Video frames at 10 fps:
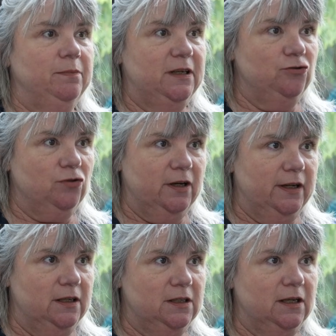and been dry
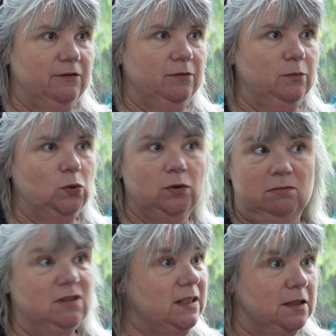in the day for more
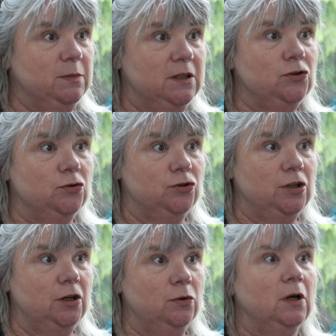than 6 months or
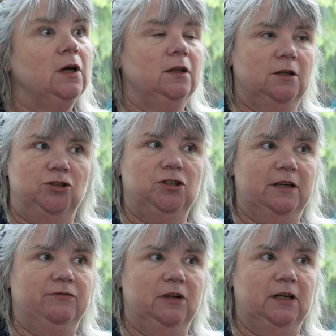so, they should
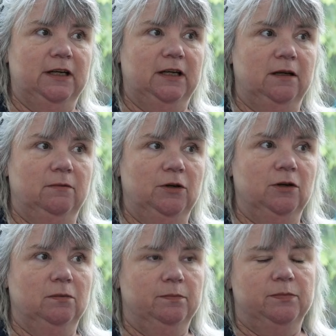definitely, you
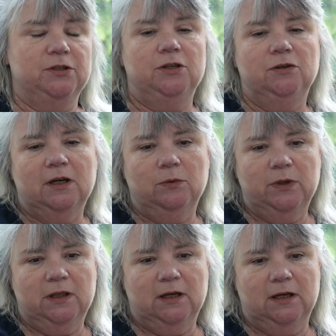know, pursue that
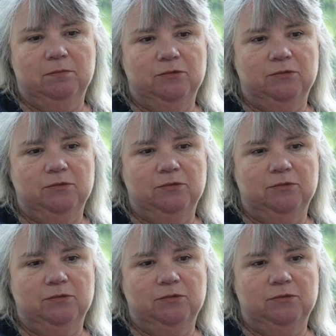with their